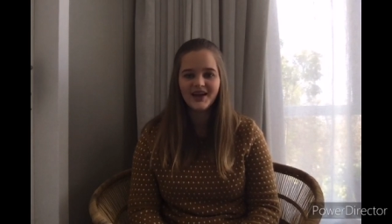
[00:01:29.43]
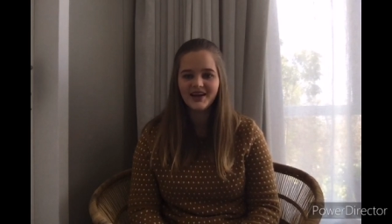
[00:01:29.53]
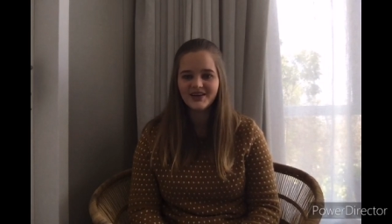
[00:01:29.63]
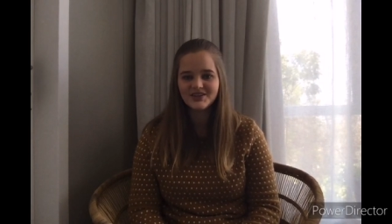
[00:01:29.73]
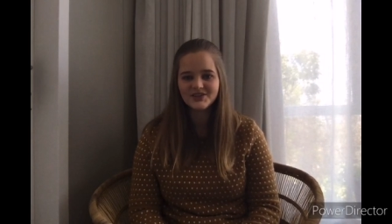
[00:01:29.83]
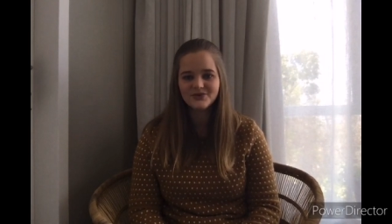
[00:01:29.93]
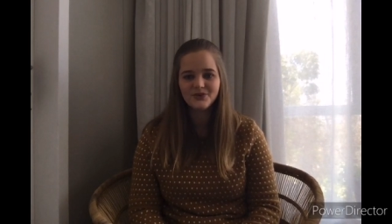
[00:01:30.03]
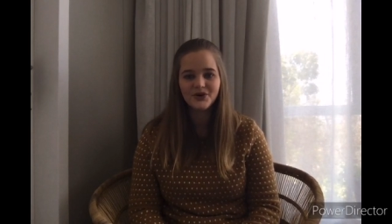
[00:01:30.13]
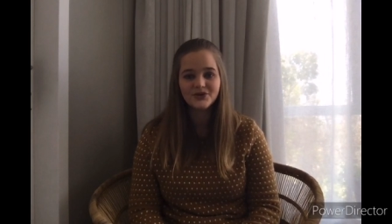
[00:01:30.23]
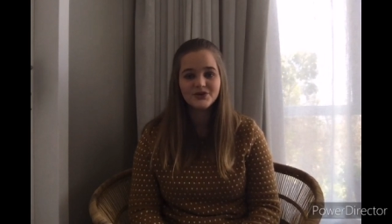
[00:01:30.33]
and I just
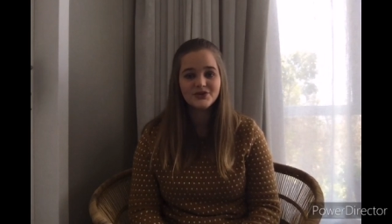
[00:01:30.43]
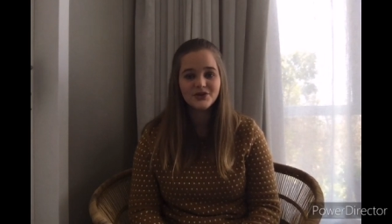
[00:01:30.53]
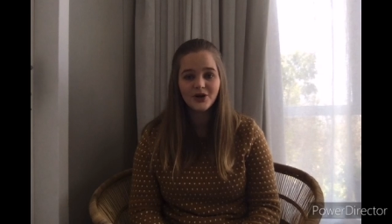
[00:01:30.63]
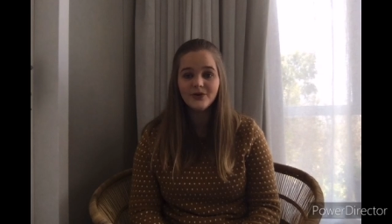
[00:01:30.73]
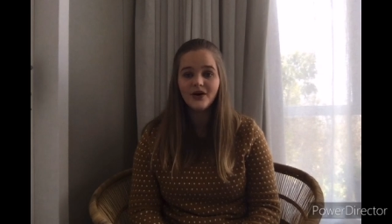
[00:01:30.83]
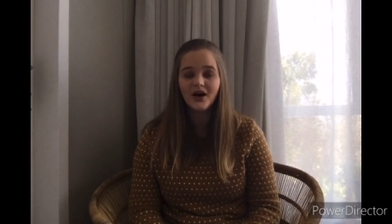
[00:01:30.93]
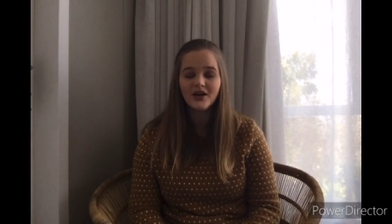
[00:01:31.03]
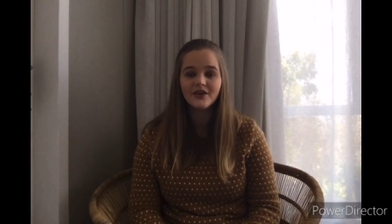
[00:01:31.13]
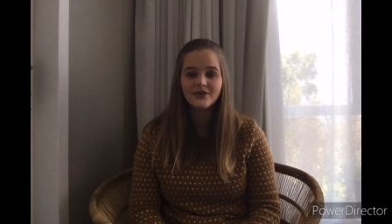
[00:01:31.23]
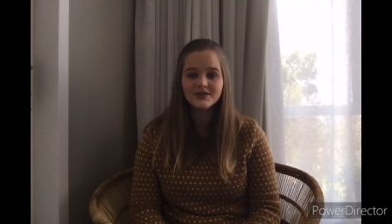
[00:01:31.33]
worked so
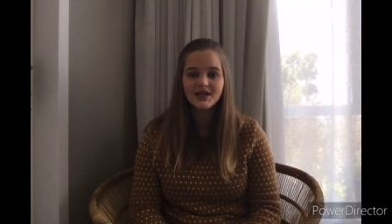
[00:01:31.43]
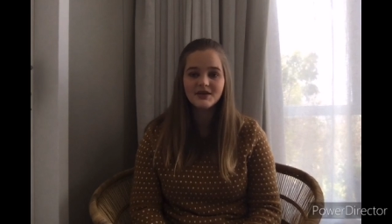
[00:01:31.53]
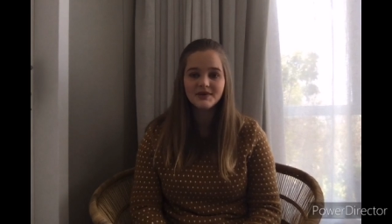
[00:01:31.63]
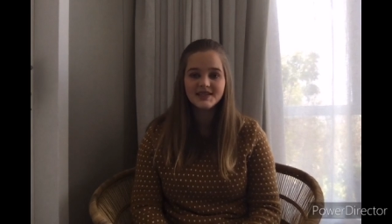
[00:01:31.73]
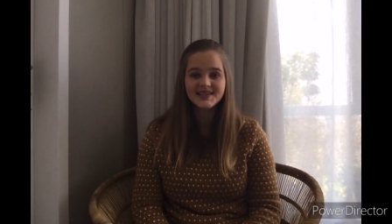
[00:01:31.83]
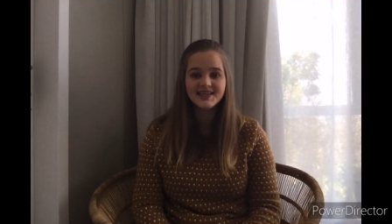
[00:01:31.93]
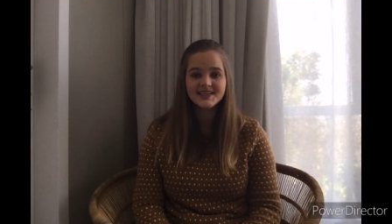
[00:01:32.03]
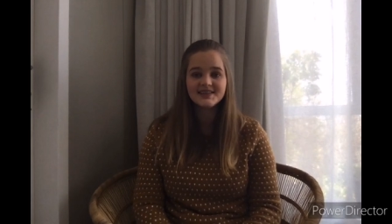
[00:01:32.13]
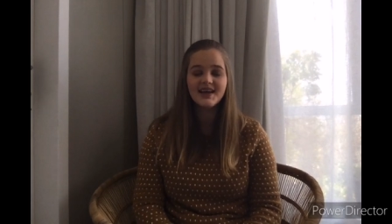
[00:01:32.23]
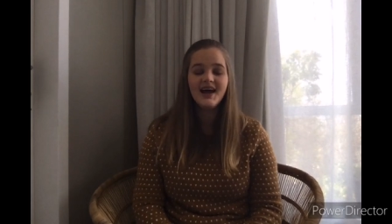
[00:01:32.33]
hard on those MBTs.